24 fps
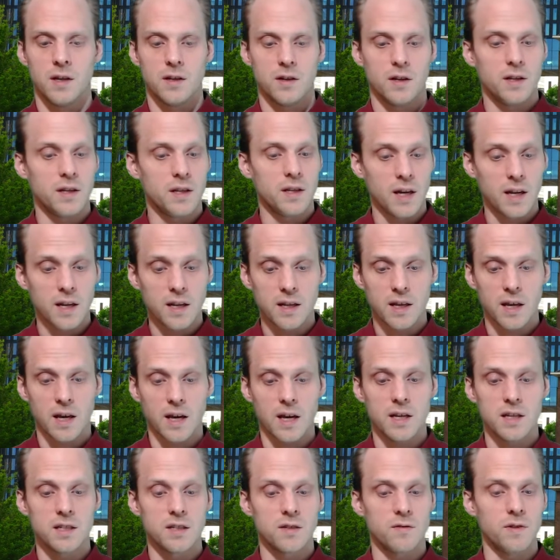In that
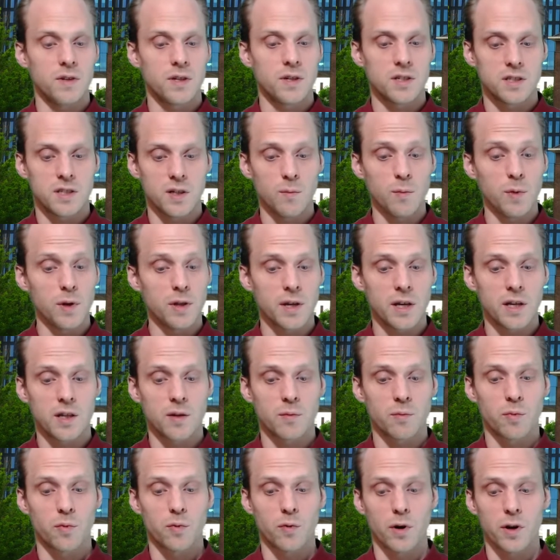case, we can simply take the
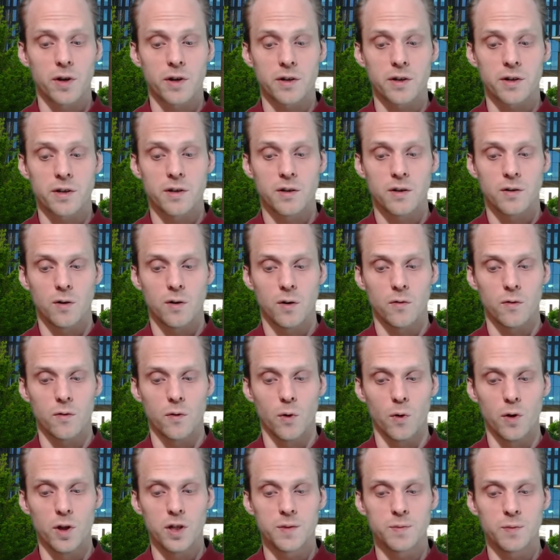product of
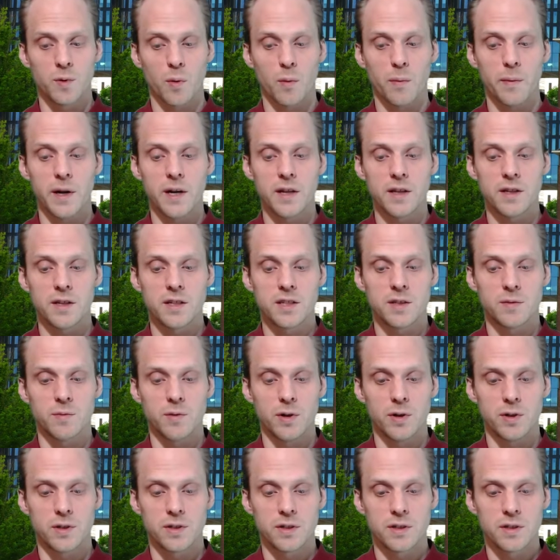all these probability
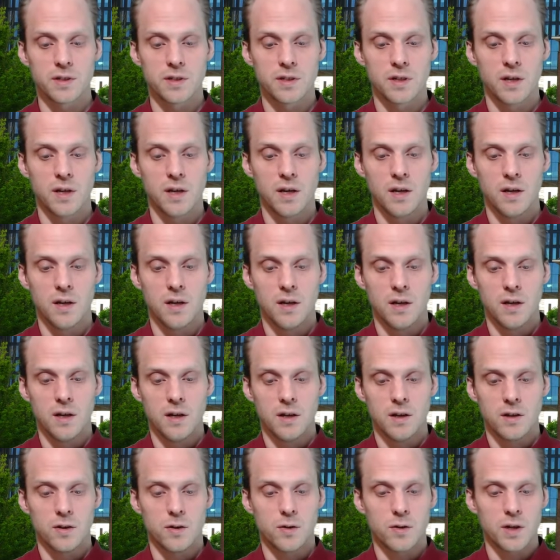distributions
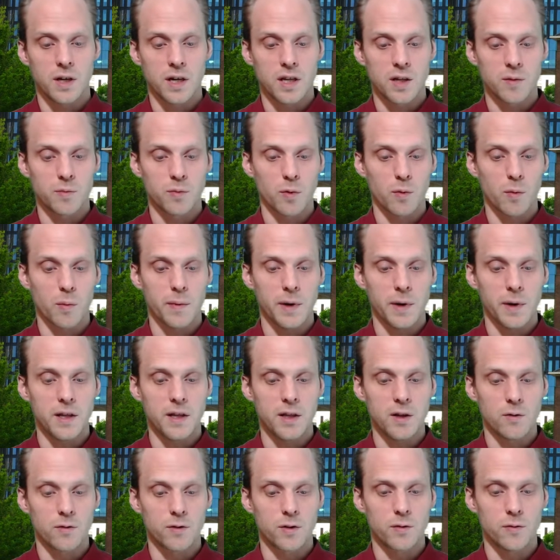to get the probability
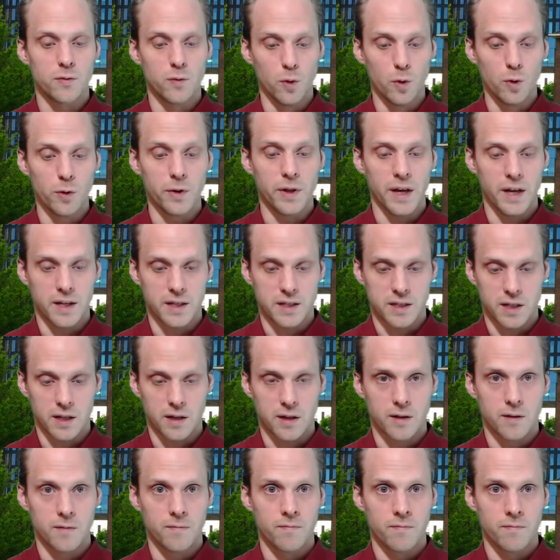of the full dataset.